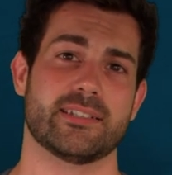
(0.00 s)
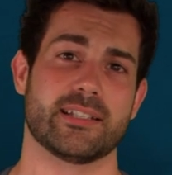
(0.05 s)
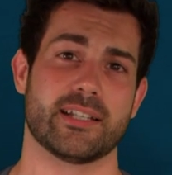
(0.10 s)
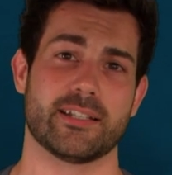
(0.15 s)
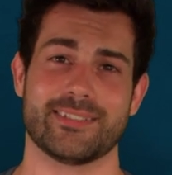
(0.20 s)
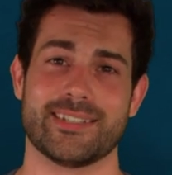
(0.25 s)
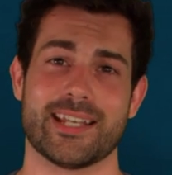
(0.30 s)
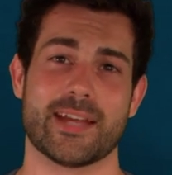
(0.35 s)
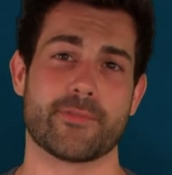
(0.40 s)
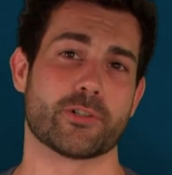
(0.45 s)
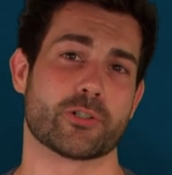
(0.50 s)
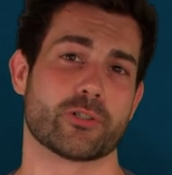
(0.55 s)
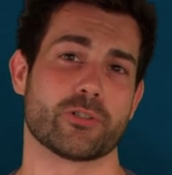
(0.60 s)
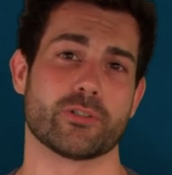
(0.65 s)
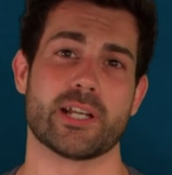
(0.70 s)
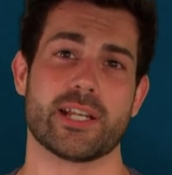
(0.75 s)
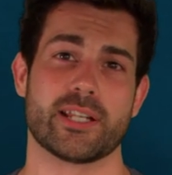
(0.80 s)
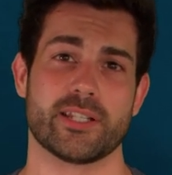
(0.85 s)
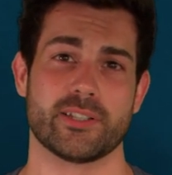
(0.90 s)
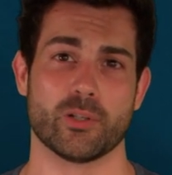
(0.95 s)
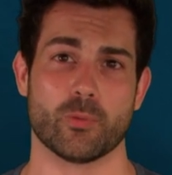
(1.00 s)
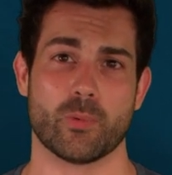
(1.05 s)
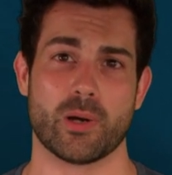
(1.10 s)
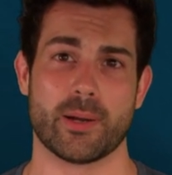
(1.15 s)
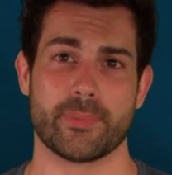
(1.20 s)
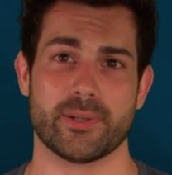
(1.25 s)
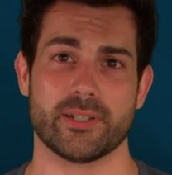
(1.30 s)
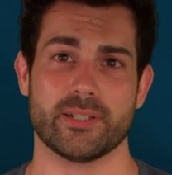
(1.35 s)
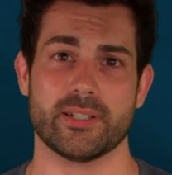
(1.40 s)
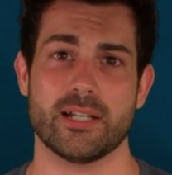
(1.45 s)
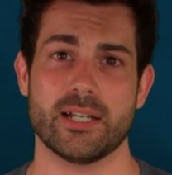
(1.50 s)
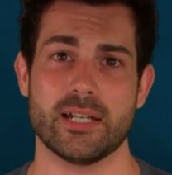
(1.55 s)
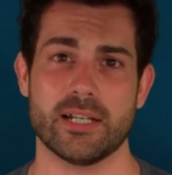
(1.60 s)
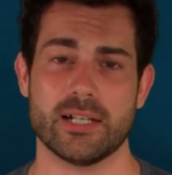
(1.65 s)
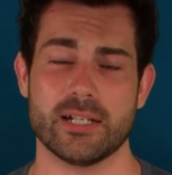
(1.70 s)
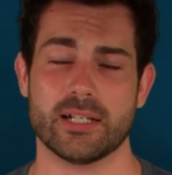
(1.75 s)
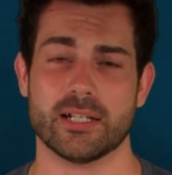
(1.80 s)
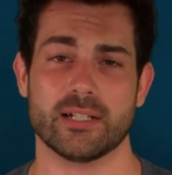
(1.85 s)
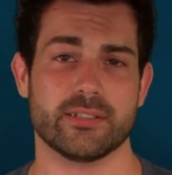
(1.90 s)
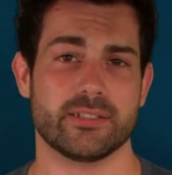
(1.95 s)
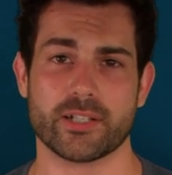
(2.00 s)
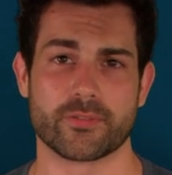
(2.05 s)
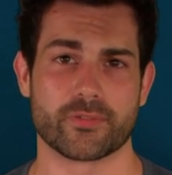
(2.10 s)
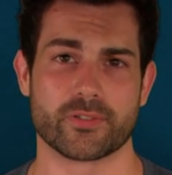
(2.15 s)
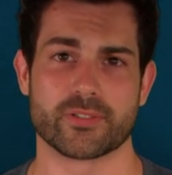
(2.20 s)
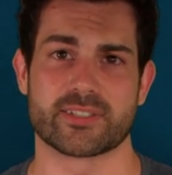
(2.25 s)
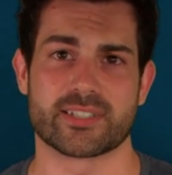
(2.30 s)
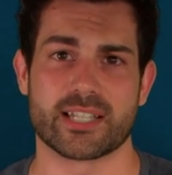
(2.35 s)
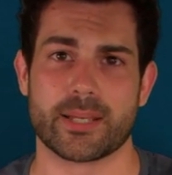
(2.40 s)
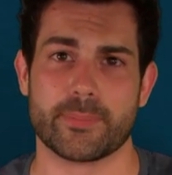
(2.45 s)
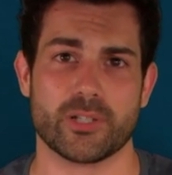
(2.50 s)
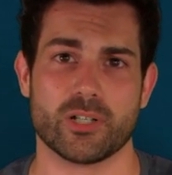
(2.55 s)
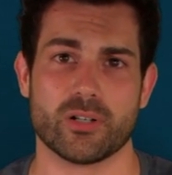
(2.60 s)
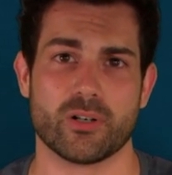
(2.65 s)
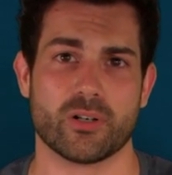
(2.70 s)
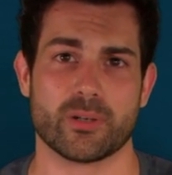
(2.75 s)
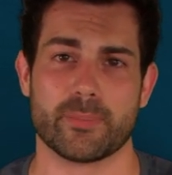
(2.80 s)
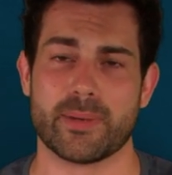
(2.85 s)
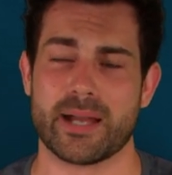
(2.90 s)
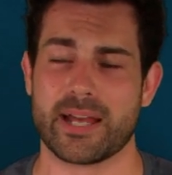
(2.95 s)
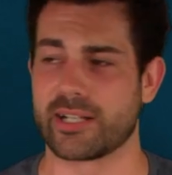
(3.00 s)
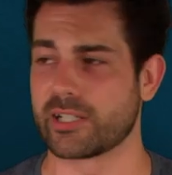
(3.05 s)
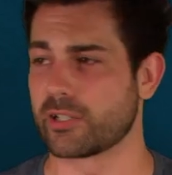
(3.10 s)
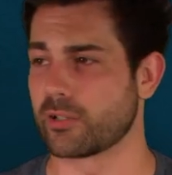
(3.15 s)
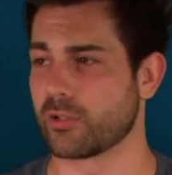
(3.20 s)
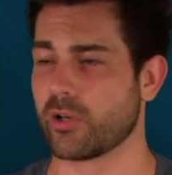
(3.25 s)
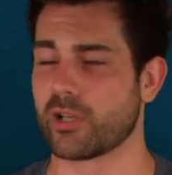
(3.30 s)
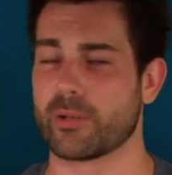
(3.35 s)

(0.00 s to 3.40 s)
and had never created the weapon, a different semi-automatic or